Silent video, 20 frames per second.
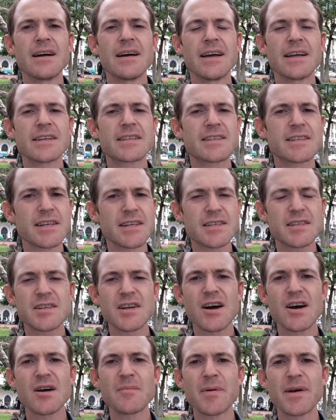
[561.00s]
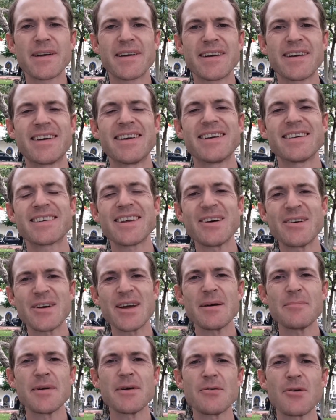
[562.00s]
It's disturbing, don't
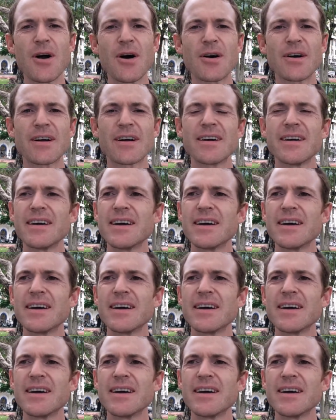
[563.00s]
get me wrong.